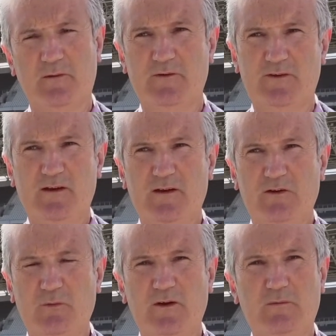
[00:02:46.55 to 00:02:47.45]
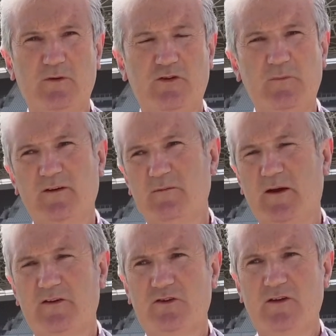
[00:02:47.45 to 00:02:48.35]
That was unique with Jimmy as the
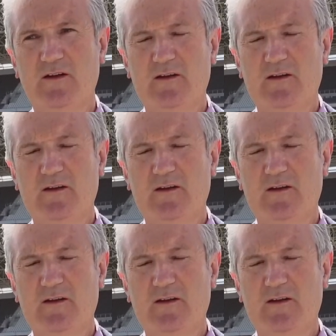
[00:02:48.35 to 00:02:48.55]
manager.